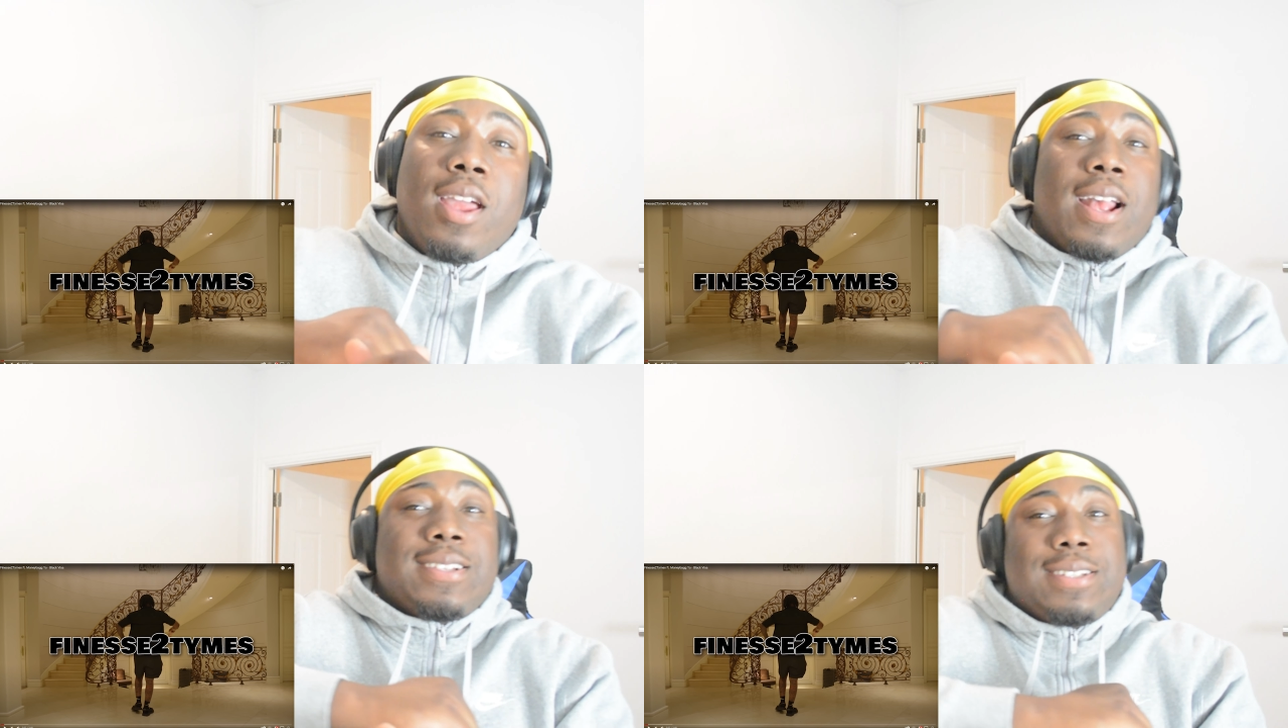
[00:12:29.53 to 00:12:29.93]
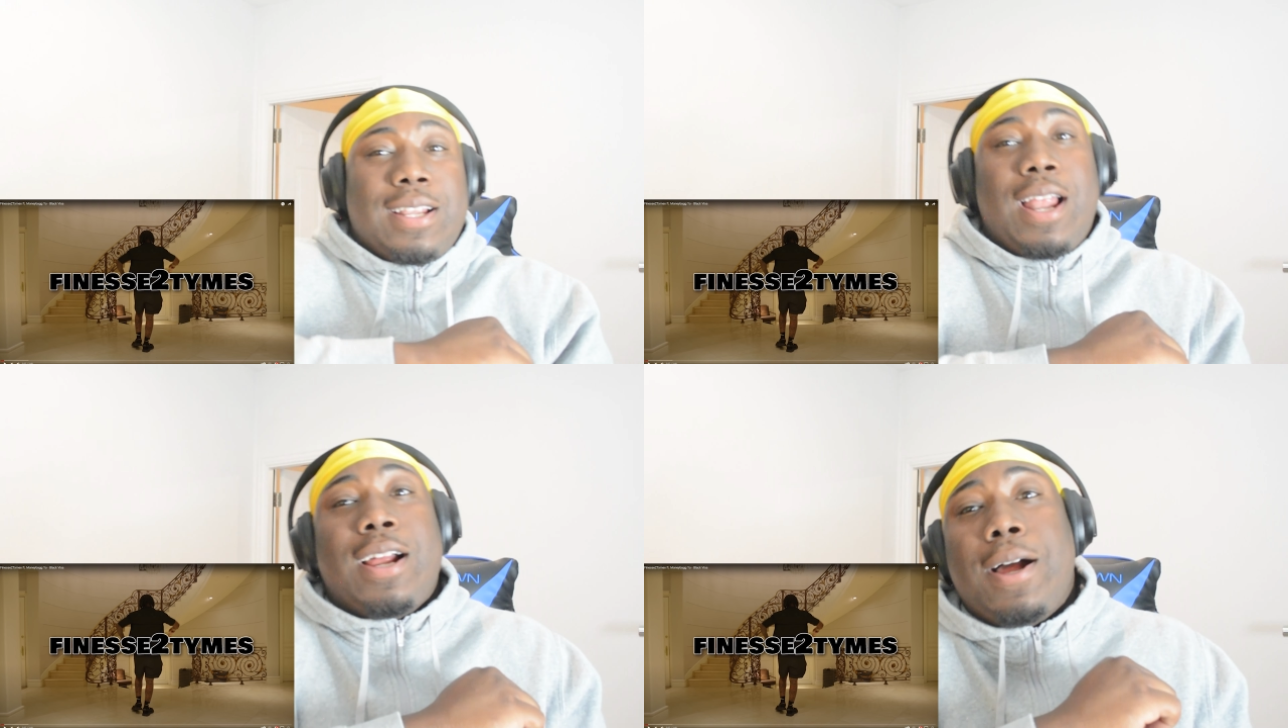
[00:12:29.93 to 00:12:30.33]
until
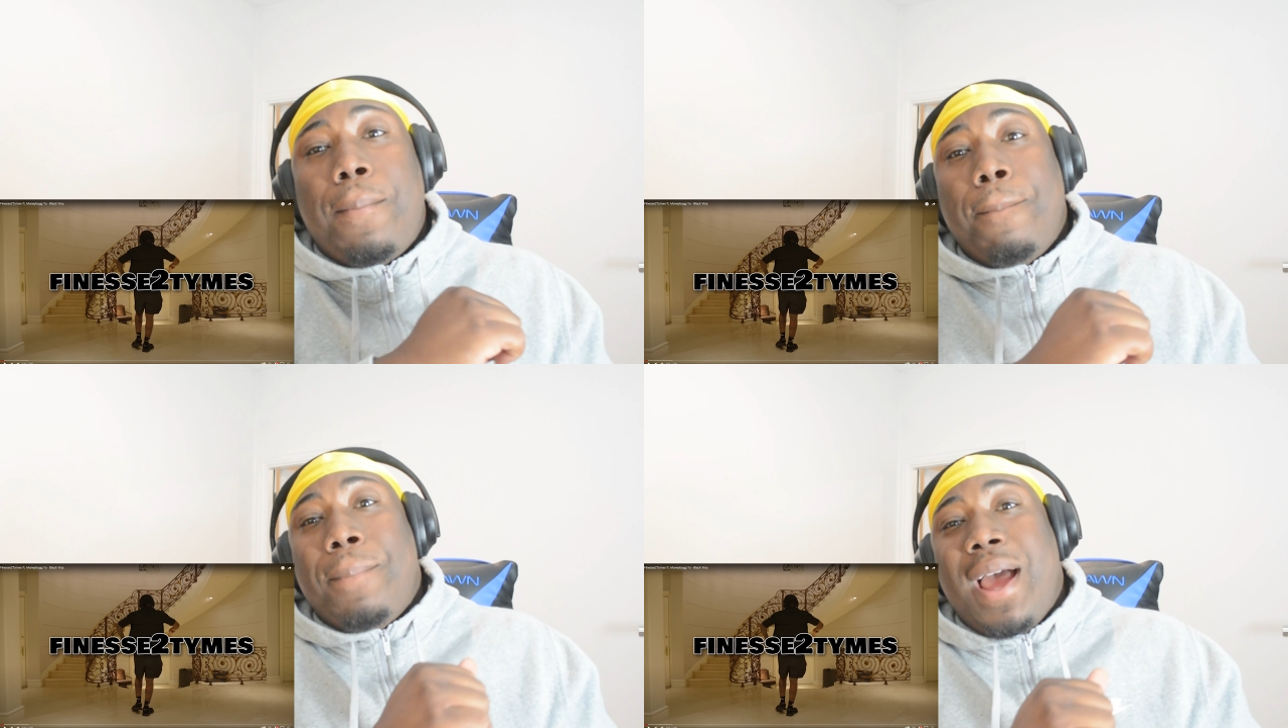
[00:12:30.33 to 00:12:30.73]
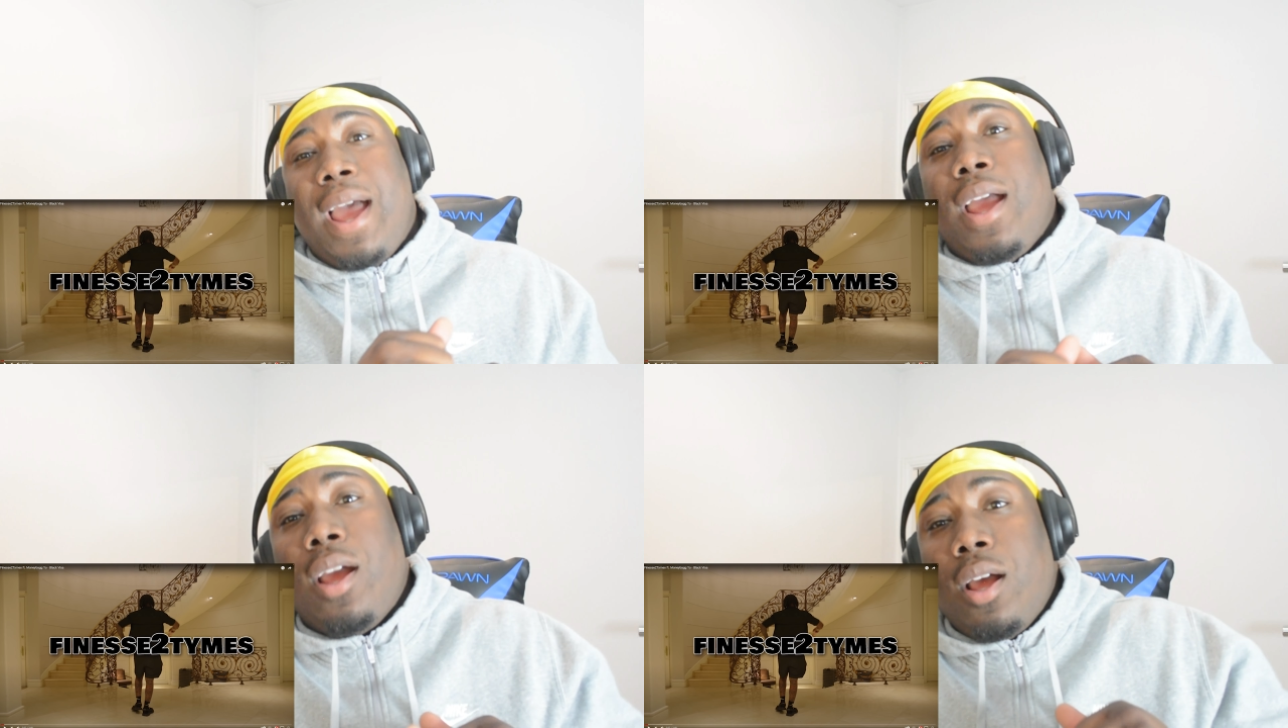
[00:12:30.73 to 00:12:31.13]
I come back
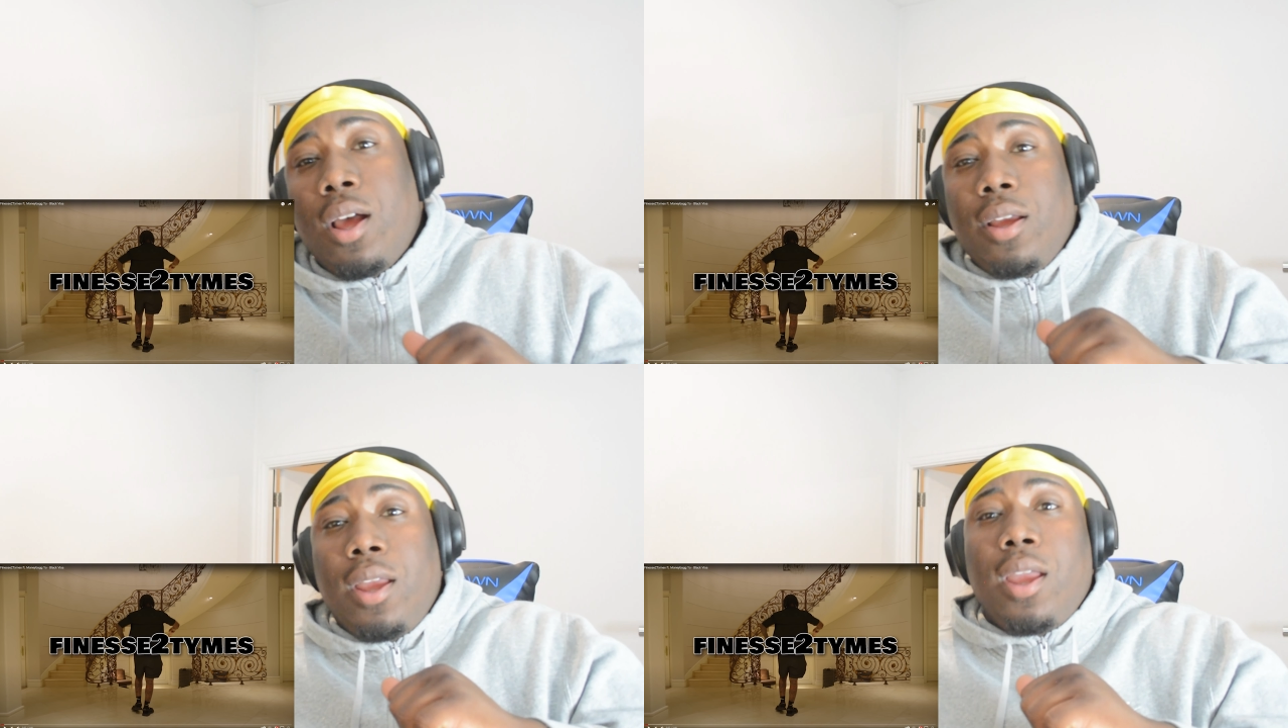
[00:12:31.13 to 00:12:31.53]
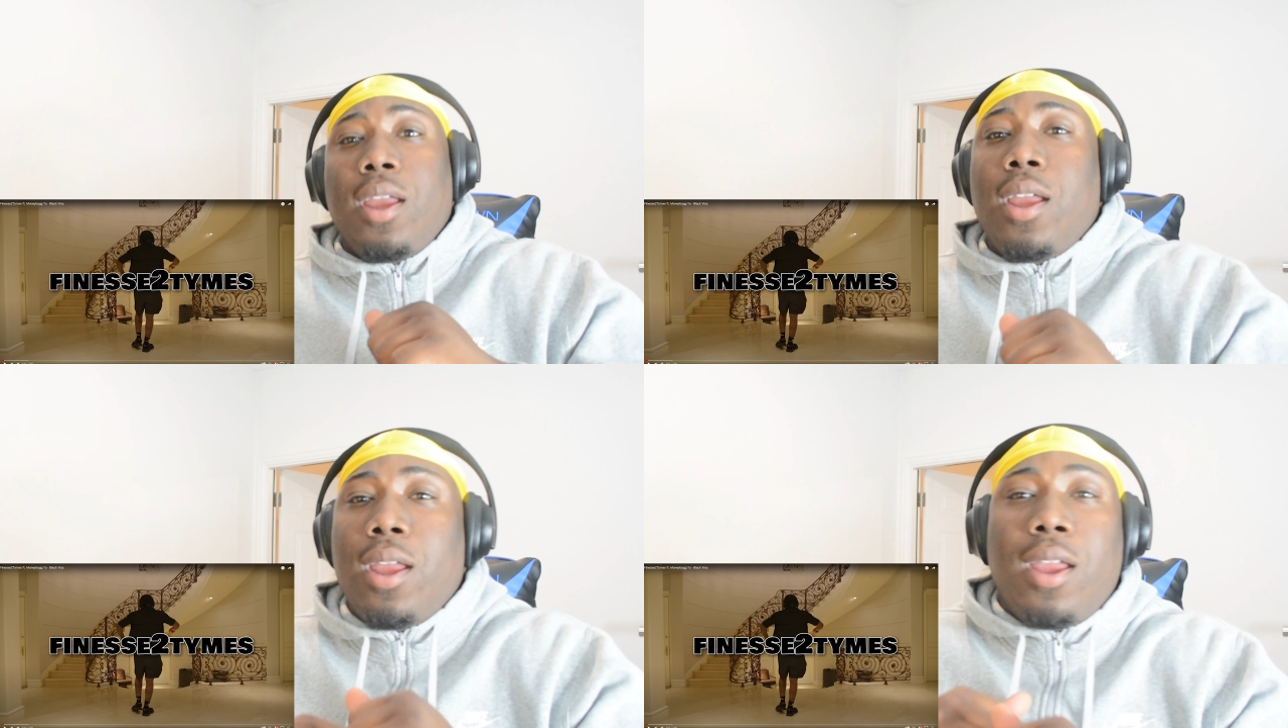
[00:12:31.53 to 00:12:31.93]

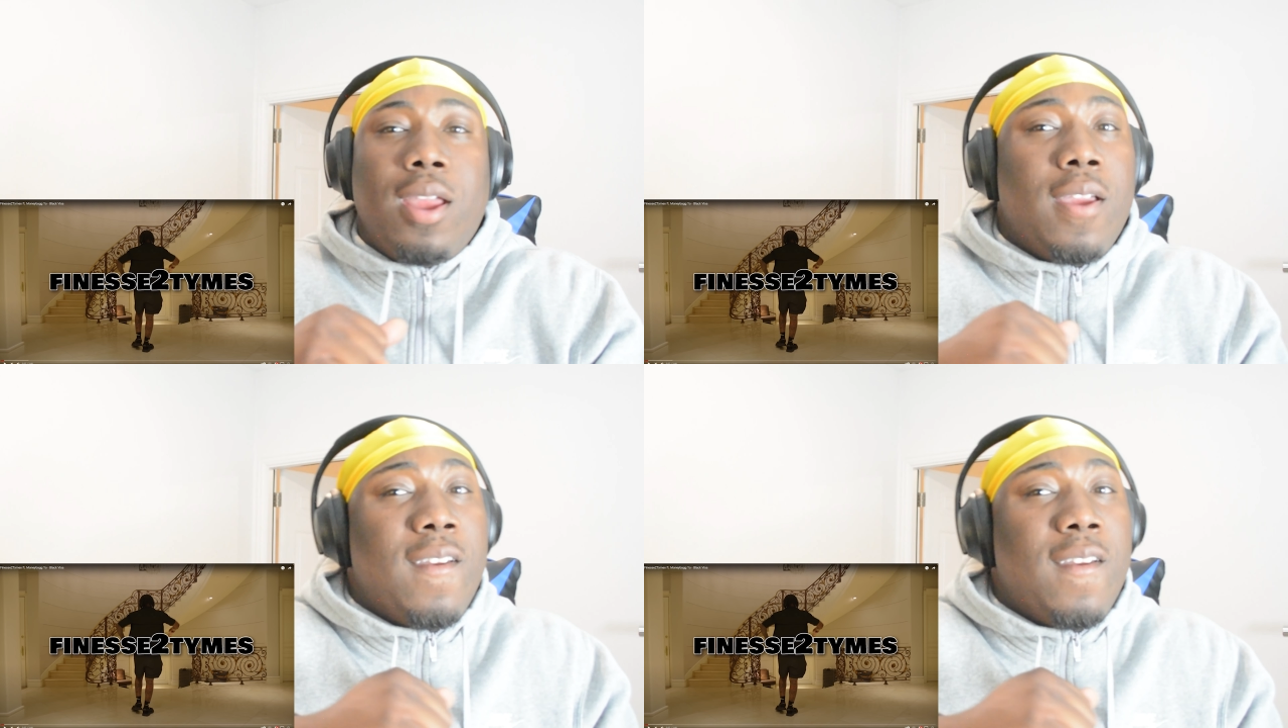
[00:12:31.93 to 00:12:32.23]
again.